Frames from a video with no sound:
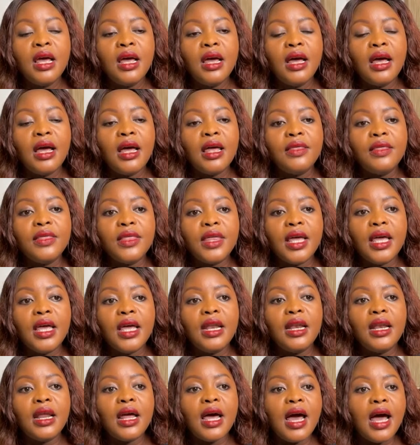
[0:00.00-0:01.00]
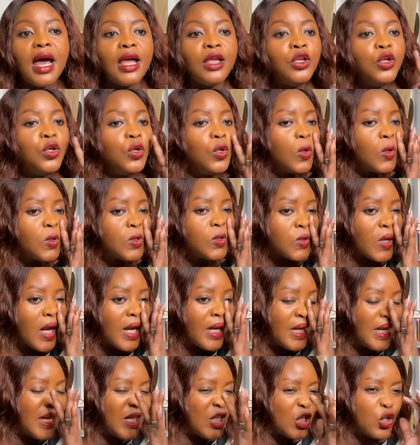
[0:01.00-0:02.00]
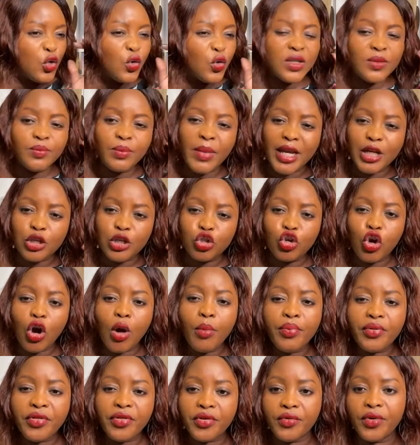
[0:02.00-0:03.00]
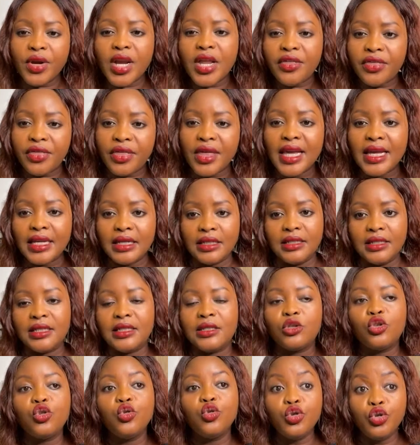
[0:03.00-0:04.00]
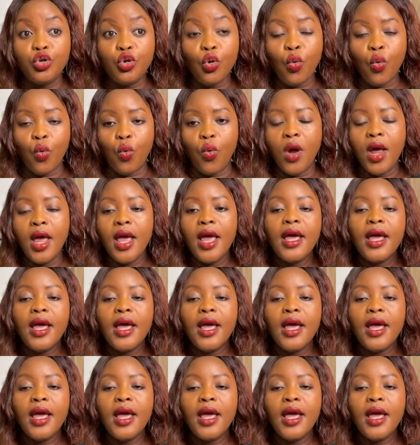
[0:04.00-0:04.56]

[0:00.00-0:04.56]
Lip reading: And then I usually choose my top 3 things to do.